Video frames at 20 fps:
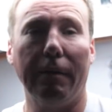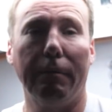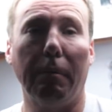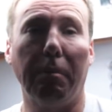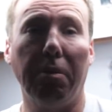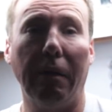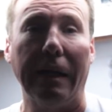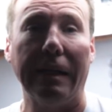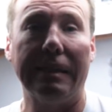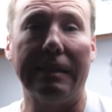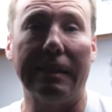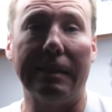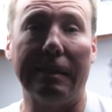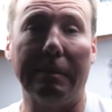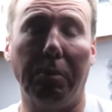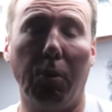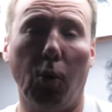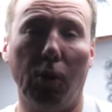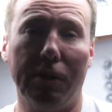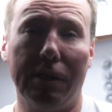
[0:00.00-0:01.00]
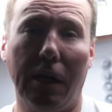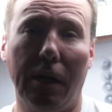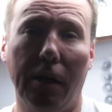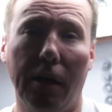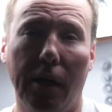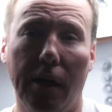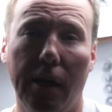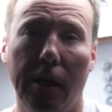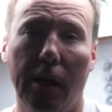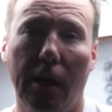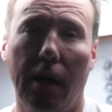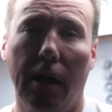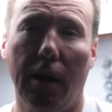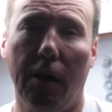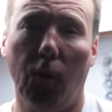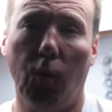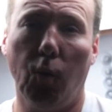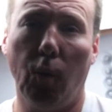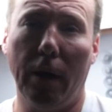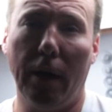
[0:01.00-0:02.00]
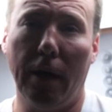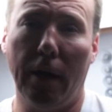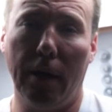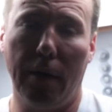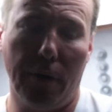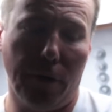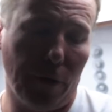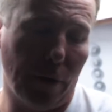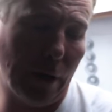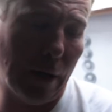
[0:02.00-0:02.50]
could replace the supports under here with